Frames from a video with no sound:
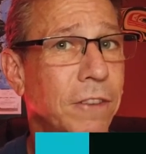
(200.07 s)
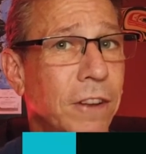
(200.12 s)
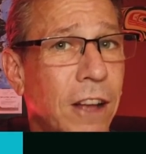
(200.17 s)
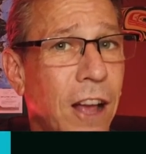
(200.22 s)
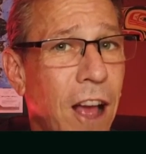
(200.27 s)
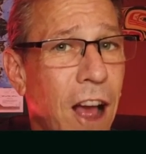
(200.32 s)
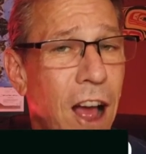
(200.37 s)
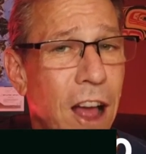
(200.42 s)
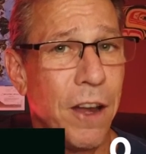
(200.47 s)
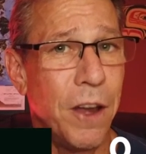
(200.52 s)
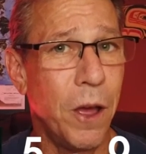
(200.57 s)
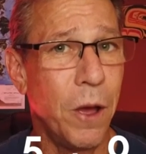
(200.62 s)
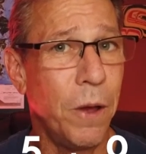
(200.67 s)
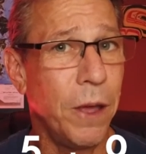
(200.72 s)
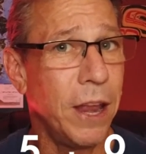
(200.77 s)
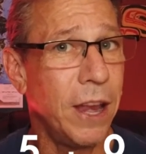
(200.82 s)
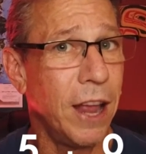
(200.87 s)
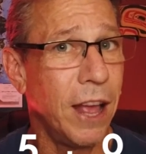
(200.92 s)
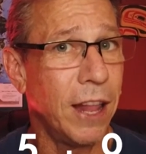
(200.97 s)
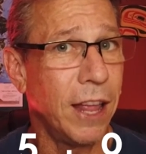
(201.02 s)
of a
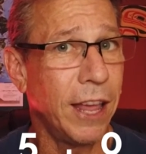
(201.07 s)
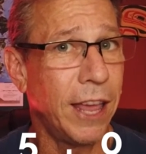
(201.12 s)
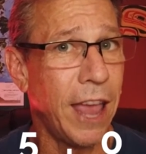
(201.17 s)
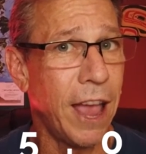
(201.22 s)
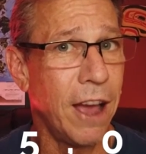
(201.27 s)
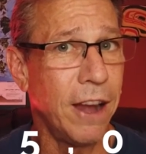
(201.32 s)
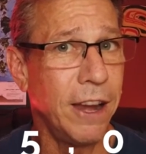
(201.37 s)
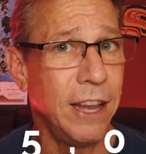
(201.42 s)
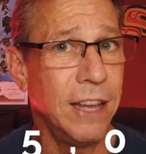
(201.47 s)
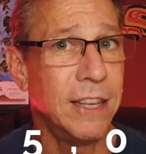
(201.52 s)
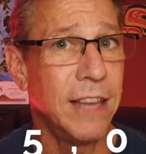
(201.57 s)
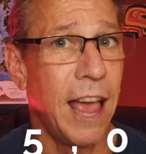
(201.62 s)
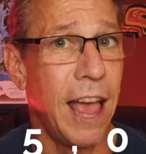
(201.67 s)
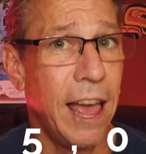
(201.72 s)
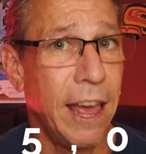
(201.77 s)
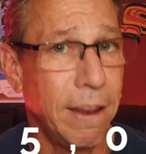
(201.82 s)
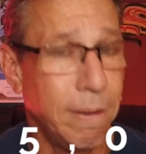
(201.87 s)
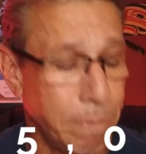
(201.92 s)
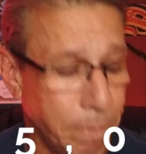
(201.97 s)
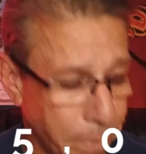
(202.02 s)
condo in LA County is
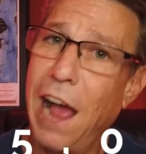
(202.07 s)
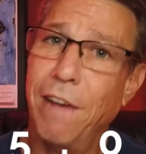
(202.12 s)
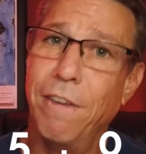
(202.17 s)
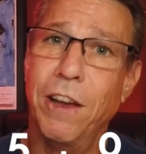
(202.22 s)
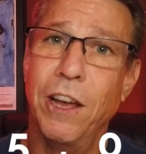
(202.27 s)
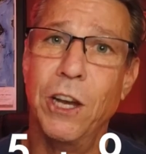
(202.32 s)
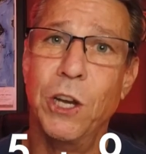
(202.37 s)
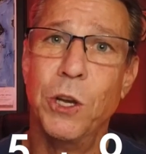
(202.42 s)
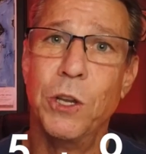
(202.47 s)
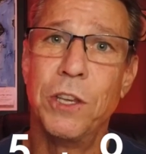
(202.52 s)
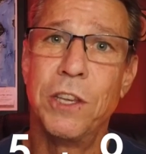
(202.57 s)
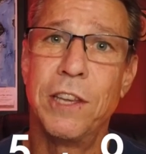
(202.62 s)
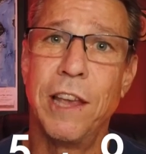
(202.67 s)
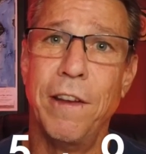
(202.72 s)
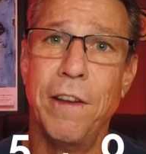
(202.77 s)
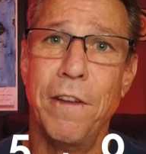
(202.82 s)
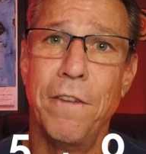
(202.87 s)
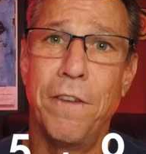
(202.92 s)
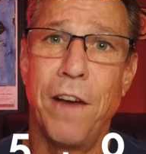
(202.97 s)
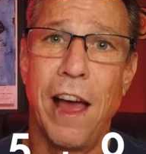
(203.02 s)
at
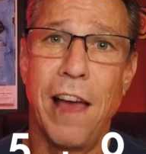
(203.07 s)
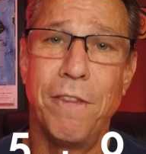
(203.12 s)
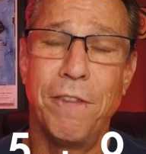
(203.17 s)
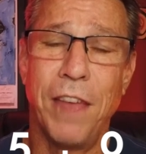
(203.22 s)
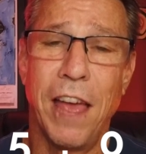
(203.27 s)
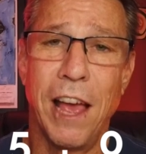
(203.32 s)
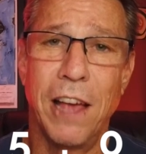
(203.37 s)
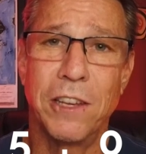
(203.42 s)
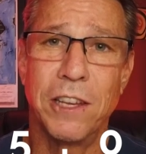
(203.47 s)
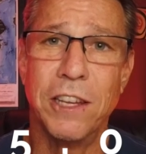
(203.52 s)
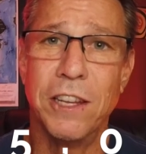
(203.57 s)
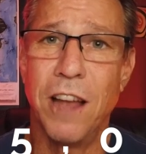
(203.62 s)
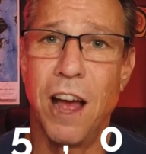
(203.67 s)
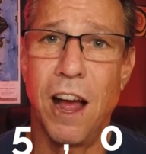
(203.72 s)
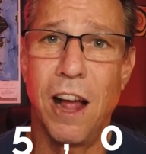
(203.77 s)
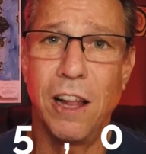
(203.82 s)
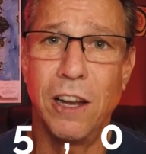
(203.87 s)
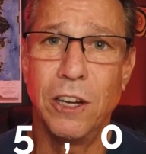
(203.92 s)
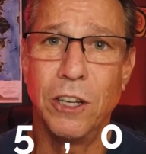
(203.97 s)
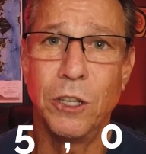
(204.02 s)

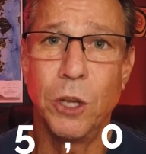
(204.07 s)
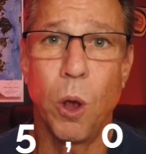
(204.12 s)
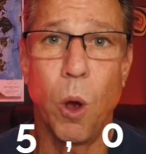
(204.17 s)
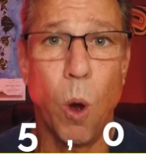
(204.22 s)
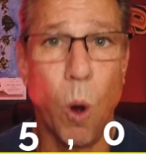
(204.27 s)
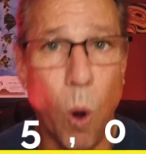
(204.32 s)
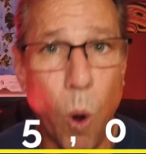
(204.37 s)
$575,000